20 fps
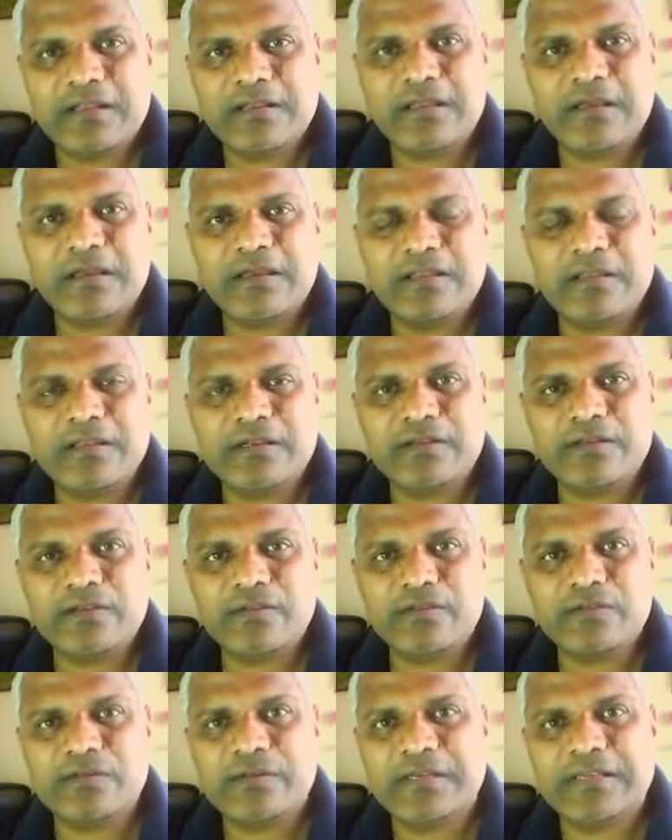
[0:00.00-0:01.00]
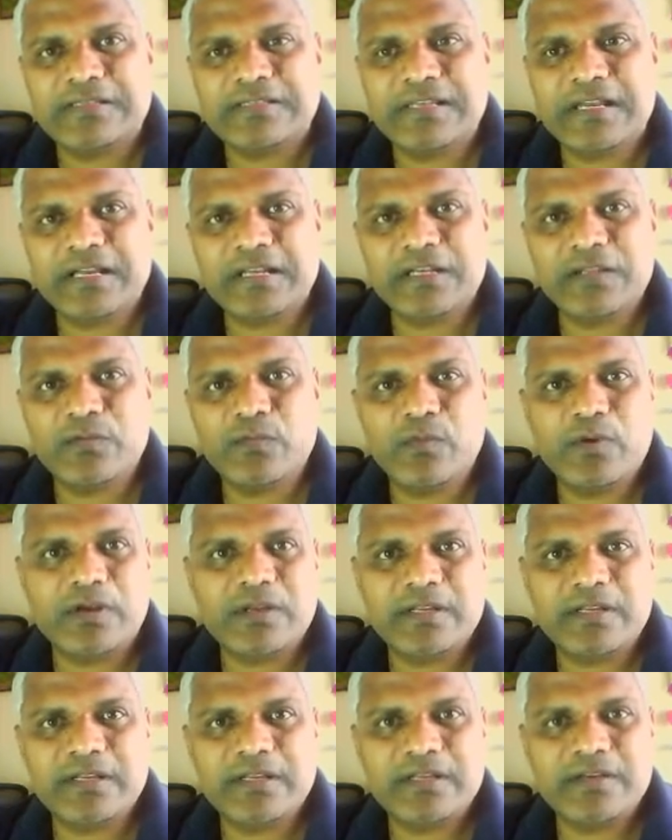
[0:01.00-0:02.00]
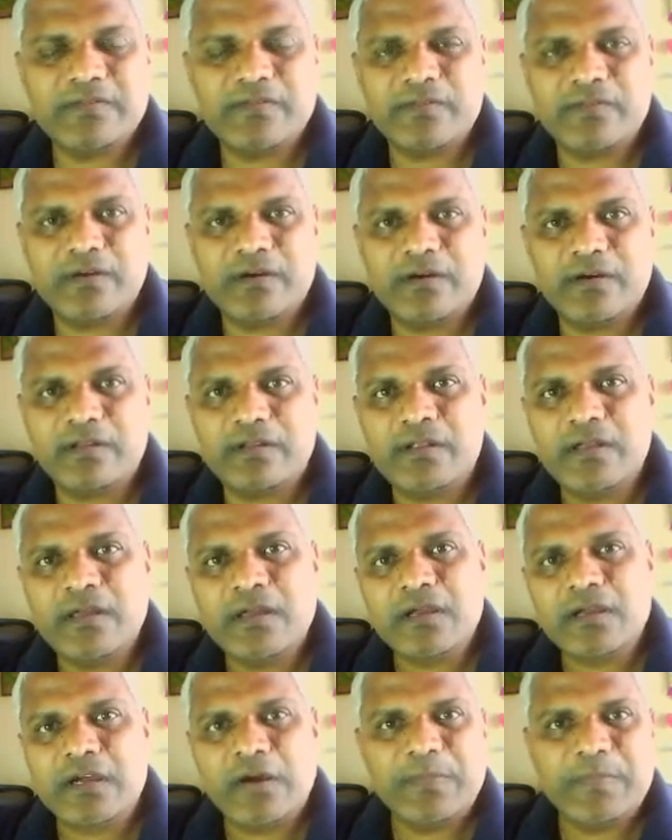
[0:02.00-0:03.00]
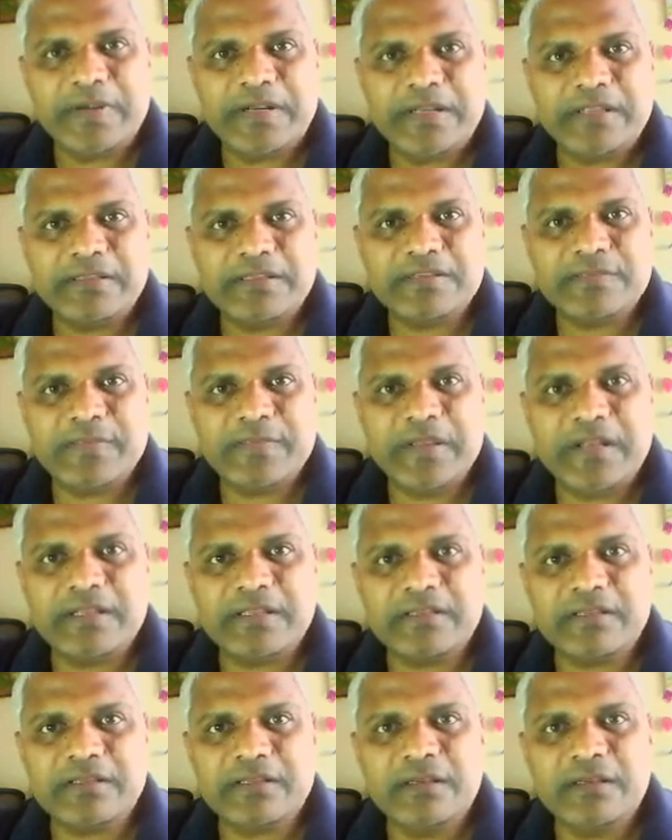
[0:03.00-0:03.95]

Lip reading: I'll let you know exactly what I did for completing this painting.